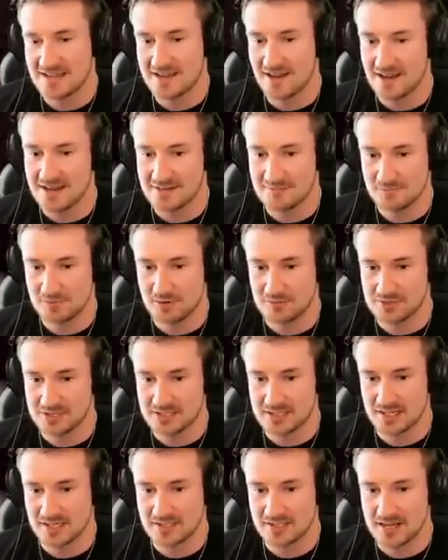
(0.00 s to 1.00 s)
he kind of probably
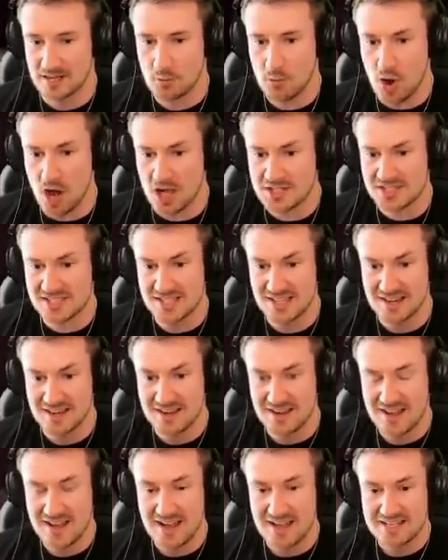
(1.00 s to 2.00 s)
does need... What?
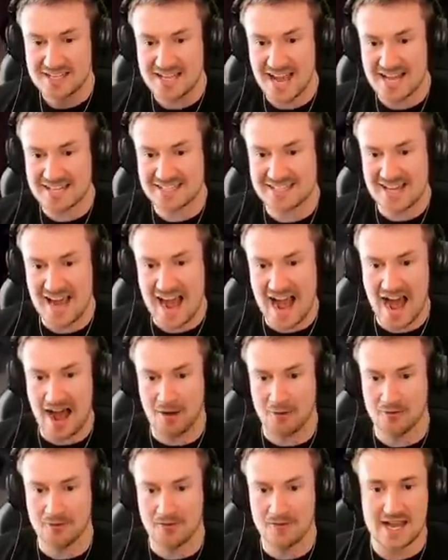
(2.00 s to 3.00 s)
Get
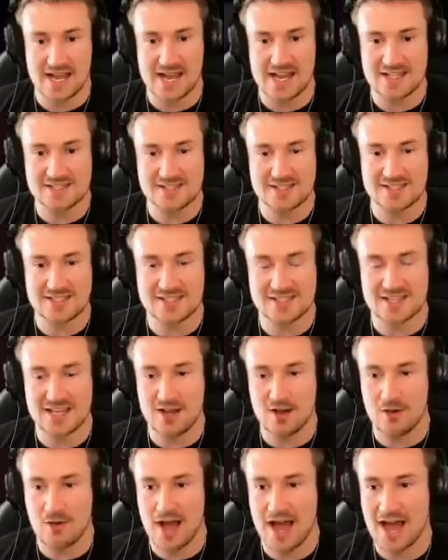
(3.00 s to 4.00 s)
down. He's
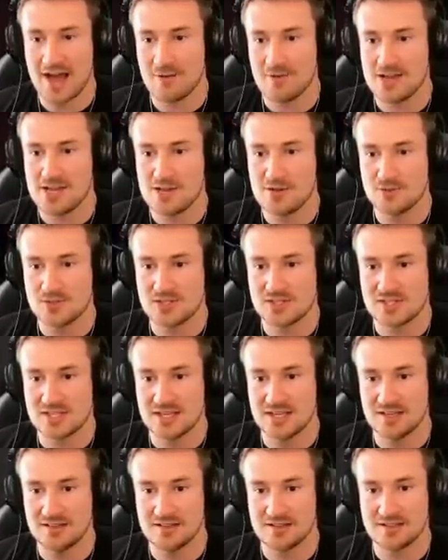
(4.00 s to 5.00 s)
still... How are you
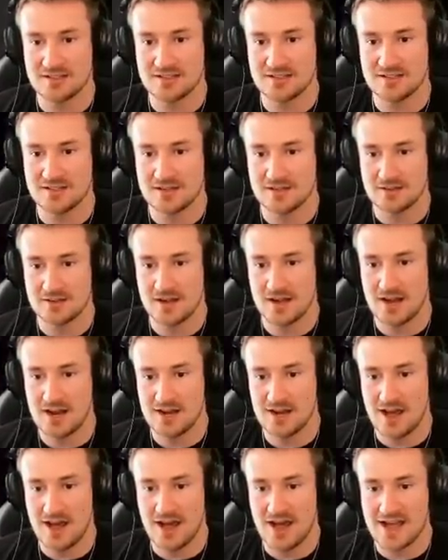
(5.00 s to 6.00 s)
still
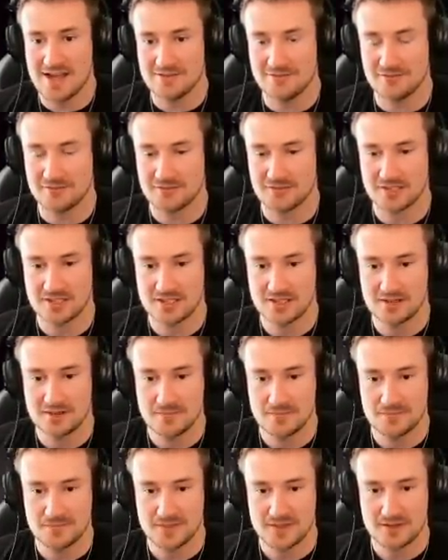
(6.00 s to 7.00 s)
alive?
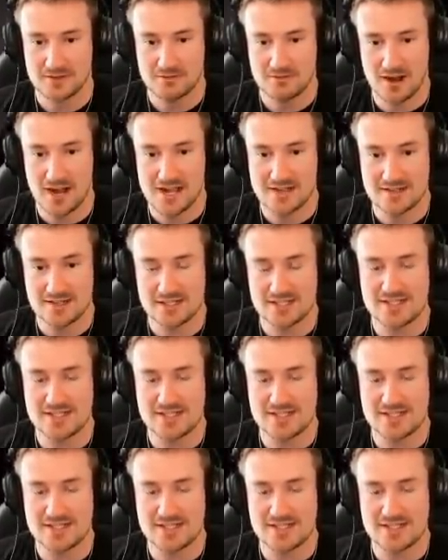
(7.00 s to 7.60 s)
Right,